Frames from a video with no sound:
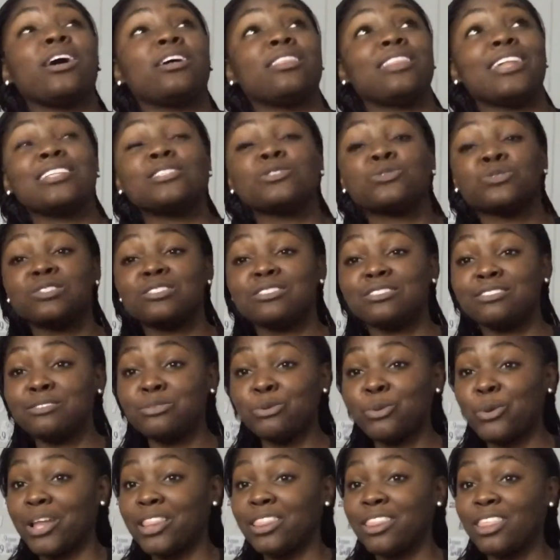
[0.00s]
That's
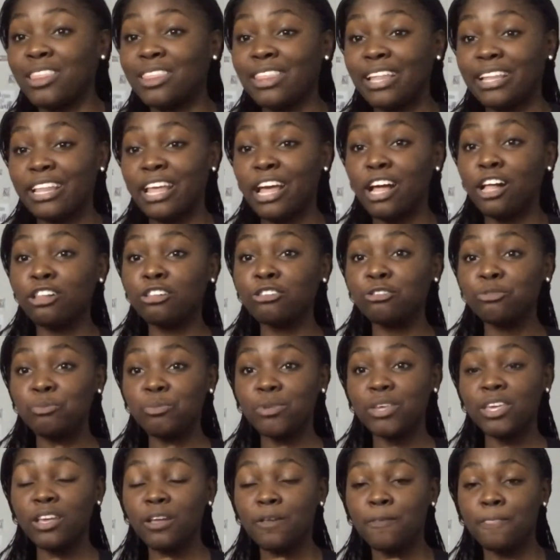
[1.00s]
one thing that helped
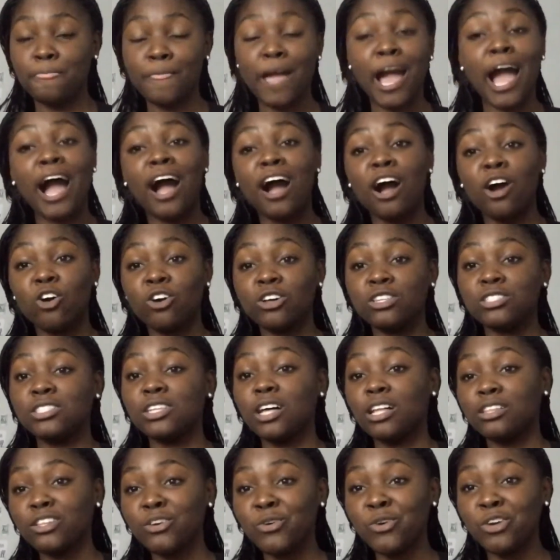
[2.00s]
me.
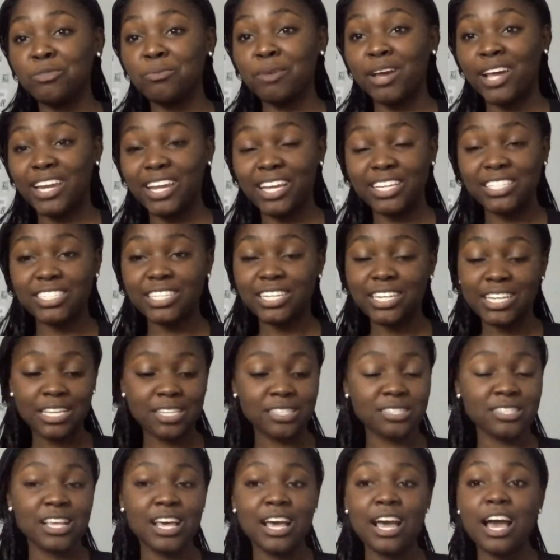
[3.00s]
Consulting with my
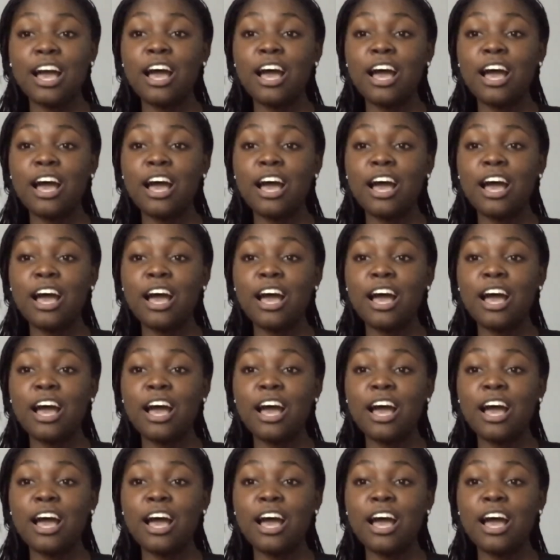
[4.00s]
lecturers.